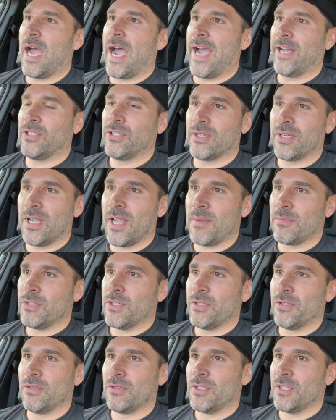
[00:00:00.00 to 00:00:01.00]
I took game
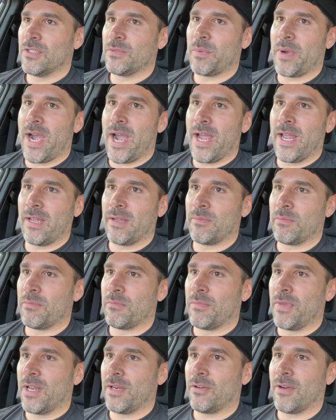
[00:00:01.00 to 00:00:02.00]
2 just by
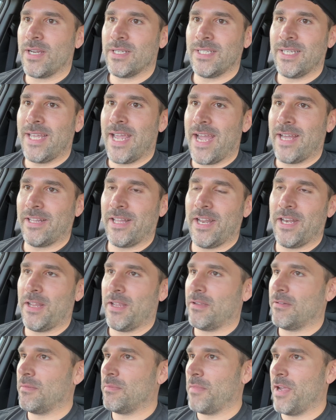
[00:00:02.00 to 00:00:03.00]
being crazy cat
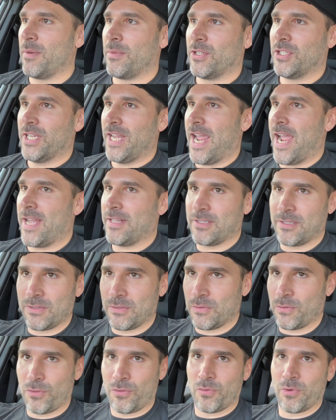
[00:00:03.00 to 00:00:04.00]
lady, made a bunch of
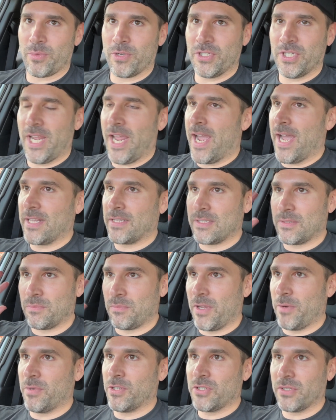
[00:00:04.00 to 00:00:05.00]
cats, threw a bunch of cats,
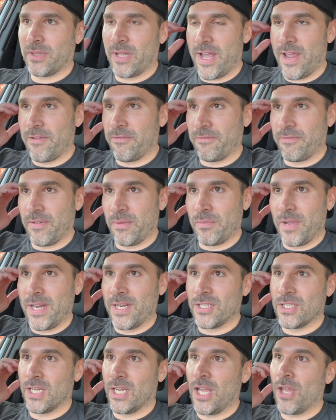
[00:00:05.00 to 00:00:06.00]
made a bunch of life, and
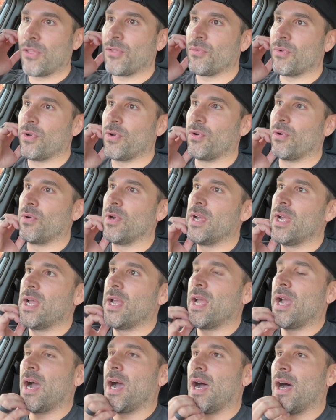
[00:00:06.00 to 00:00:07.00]
managed to get through
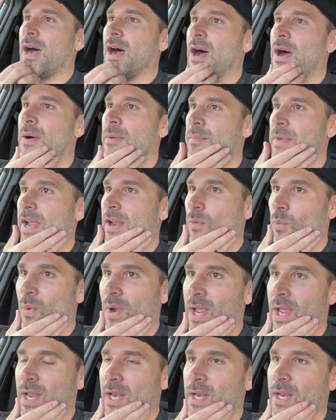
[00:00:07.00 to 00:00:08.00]
and
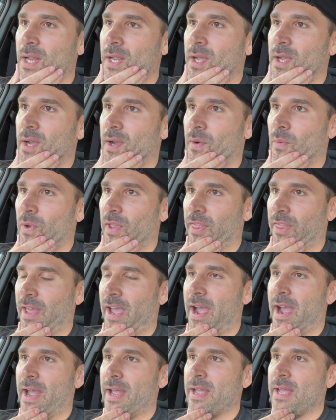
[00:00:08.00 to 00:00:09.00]
win with
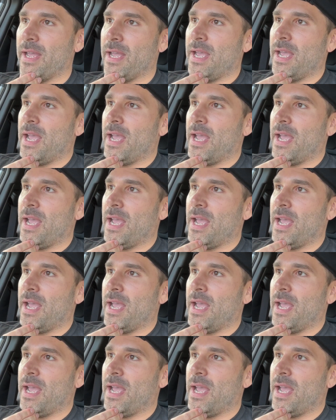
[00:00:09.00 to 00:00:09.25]
that.